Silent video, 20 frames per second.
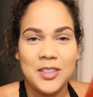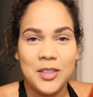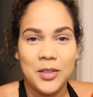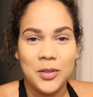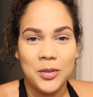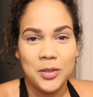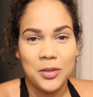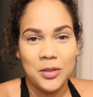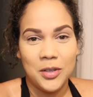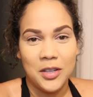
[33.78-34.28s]

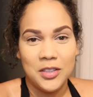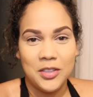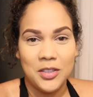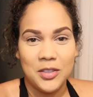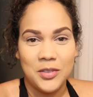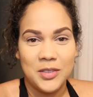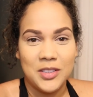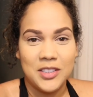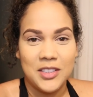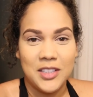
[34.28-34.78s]
So cute. I
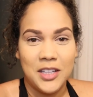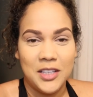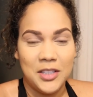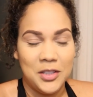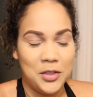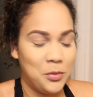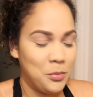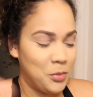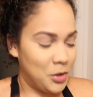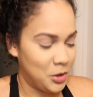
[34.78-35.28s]
know it's not
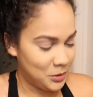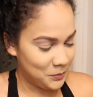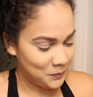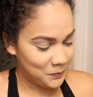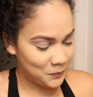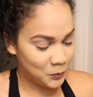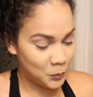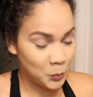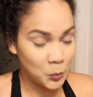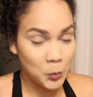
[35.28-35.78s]
new, but
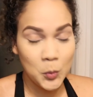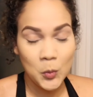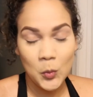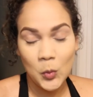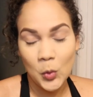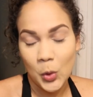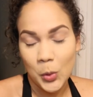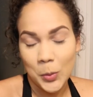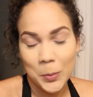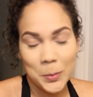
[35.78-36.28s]

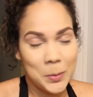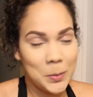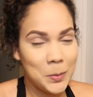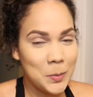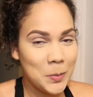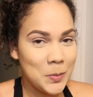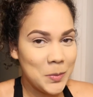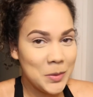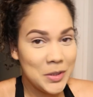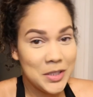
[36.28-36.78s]

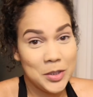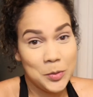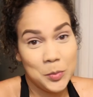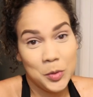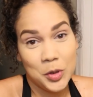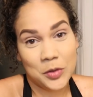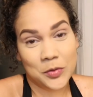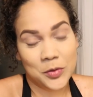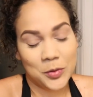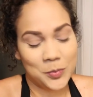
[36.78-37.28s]
it's
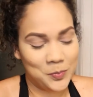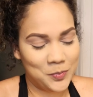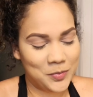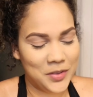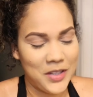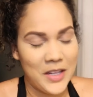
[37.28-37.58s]
beautiful.